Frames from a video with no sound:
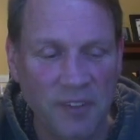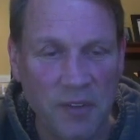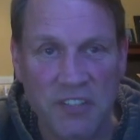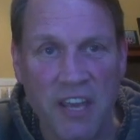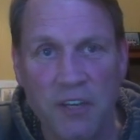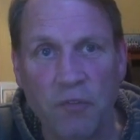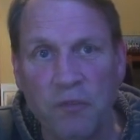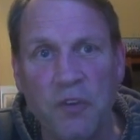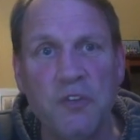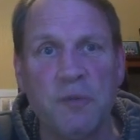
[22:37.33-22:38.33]
because they had
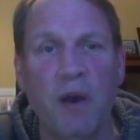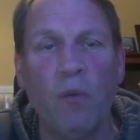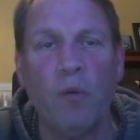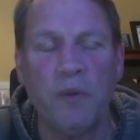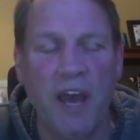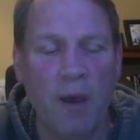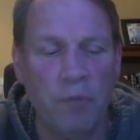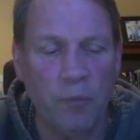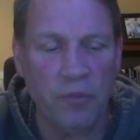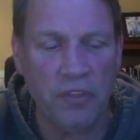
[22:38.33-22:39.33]
different views about what would
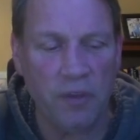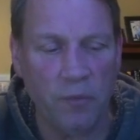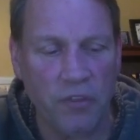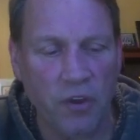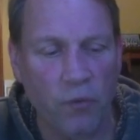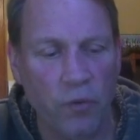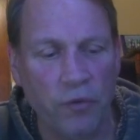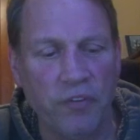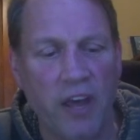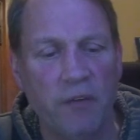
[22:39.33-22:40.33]
happen with the
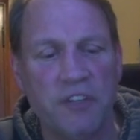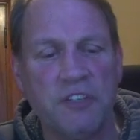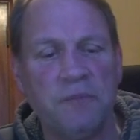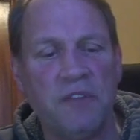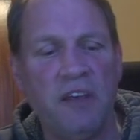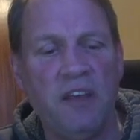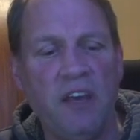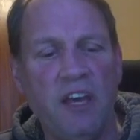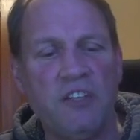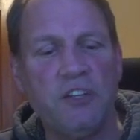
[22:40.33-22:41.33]
coronavirus.
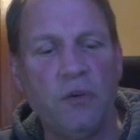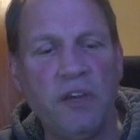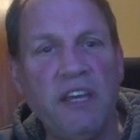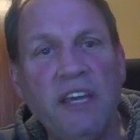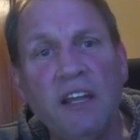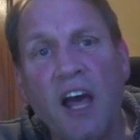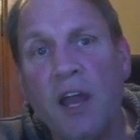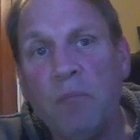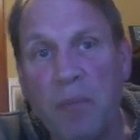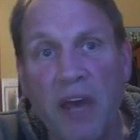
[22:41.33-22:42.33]
And so
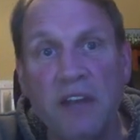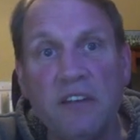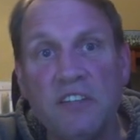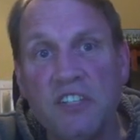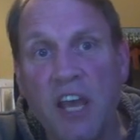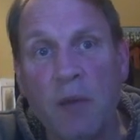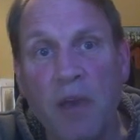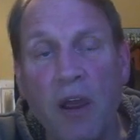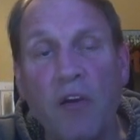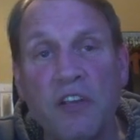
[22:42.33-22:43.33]
Elon bet Sam
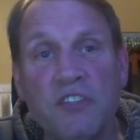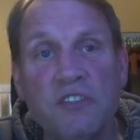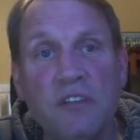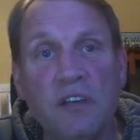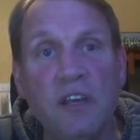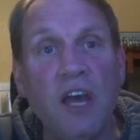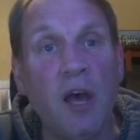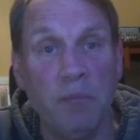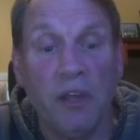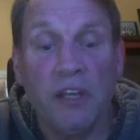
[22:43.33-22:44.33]
Harris
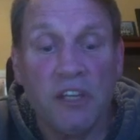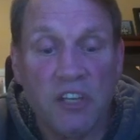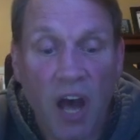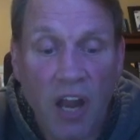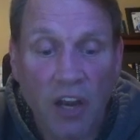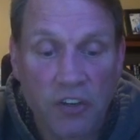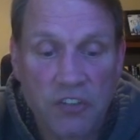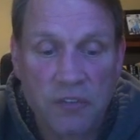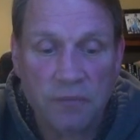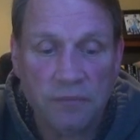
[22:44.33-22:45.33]
$1 million
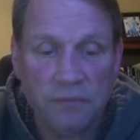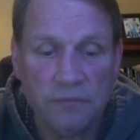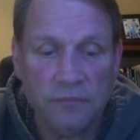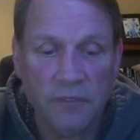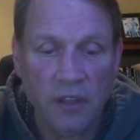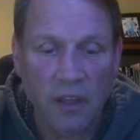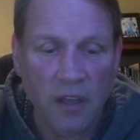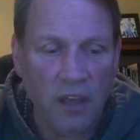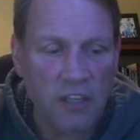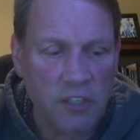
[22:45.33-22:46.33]

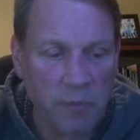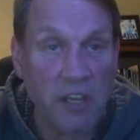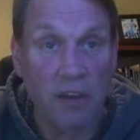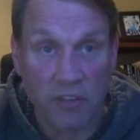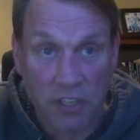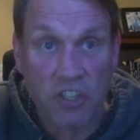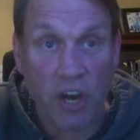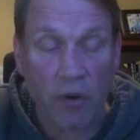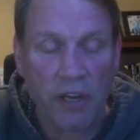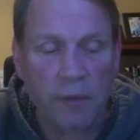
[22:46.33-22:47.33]
to be given to
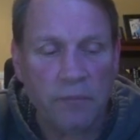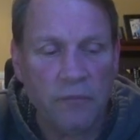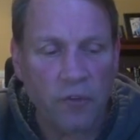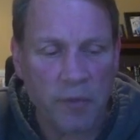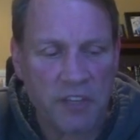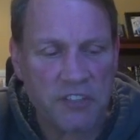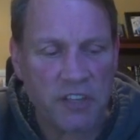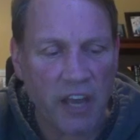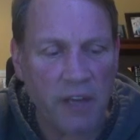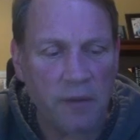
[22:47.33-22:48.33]
charity from his
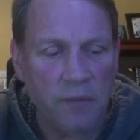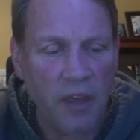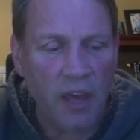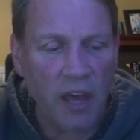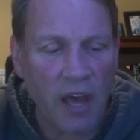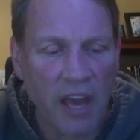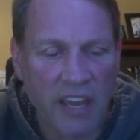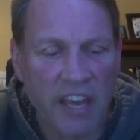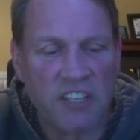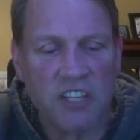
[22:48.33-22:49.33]
side
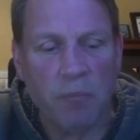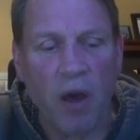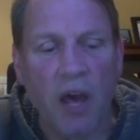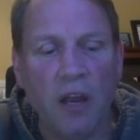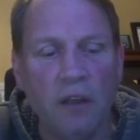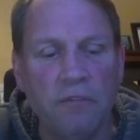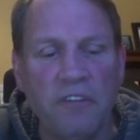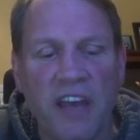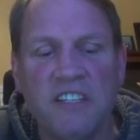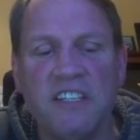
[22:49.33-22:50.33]
against a bottle of
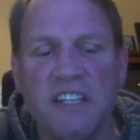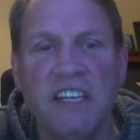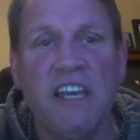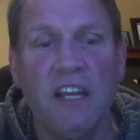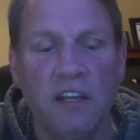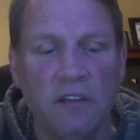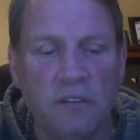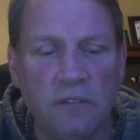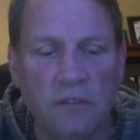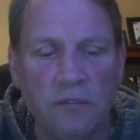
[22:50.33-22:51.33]
fancy tequila
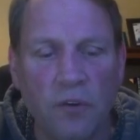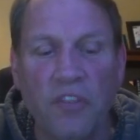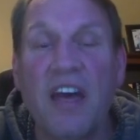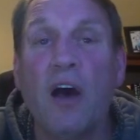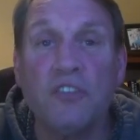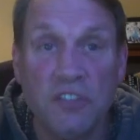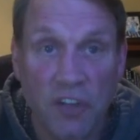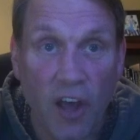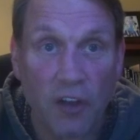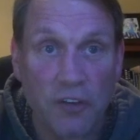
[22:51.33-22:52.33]
for
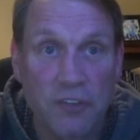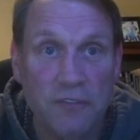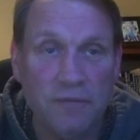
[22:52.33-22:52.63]
$1,000